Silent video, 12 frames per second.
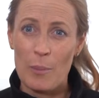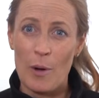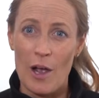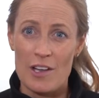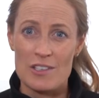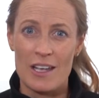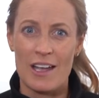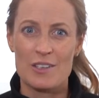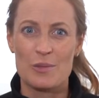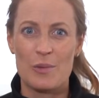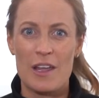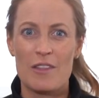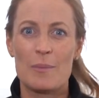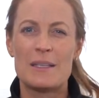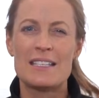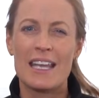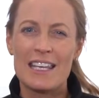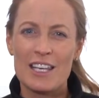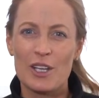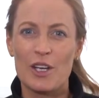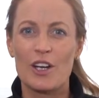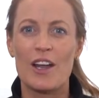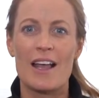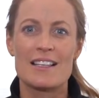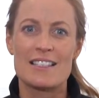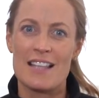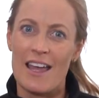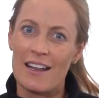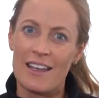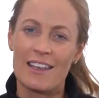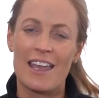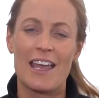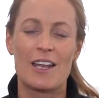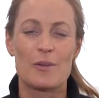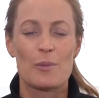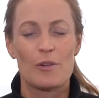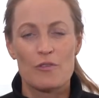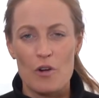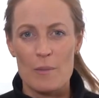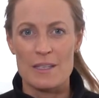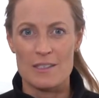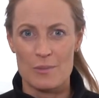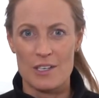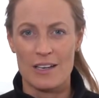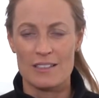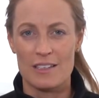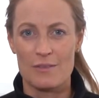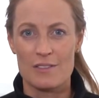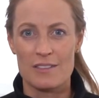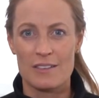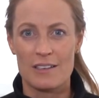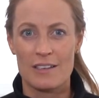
project with particular aesthetic and performance objectives.